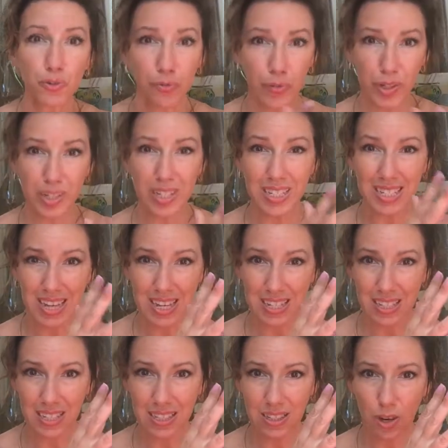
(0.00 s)
feel like
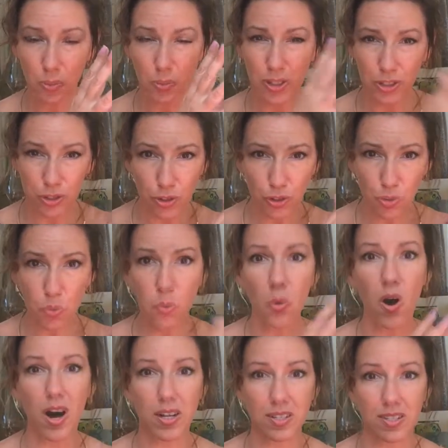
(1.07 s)
getting what you
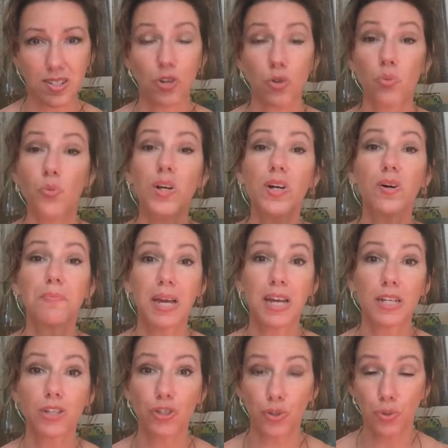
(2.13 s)
want will
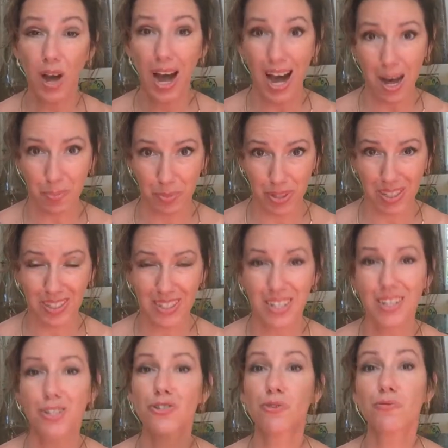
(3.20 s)
make you happy.
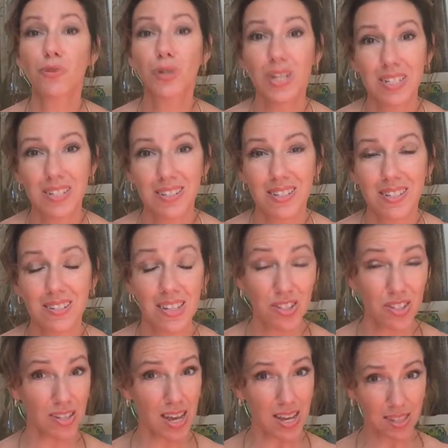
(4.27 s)
So for instance, let's
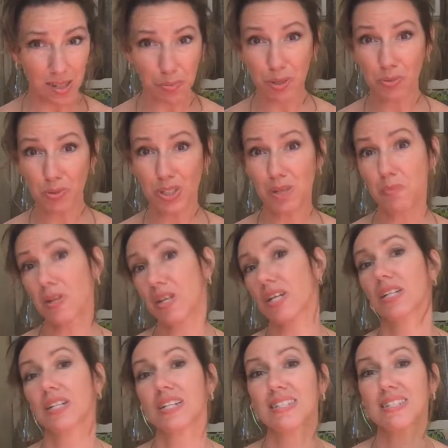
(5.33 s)
take something really big.
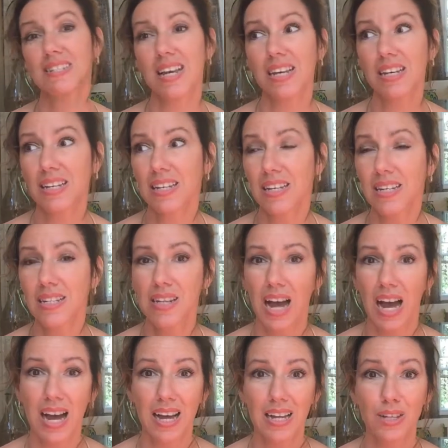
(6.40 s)
Let's take it
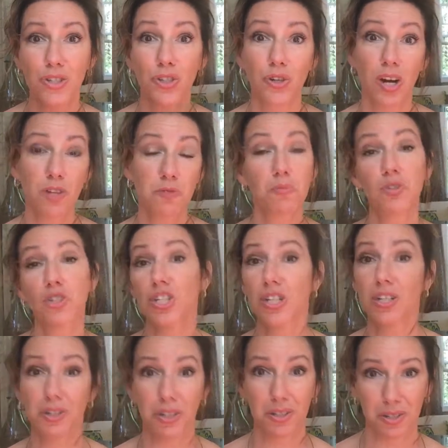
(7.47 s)
as your husband was
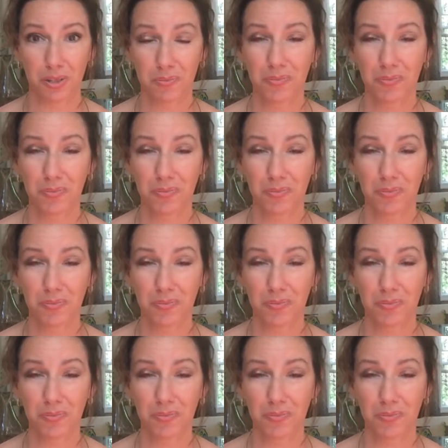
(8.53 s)
cheating on you.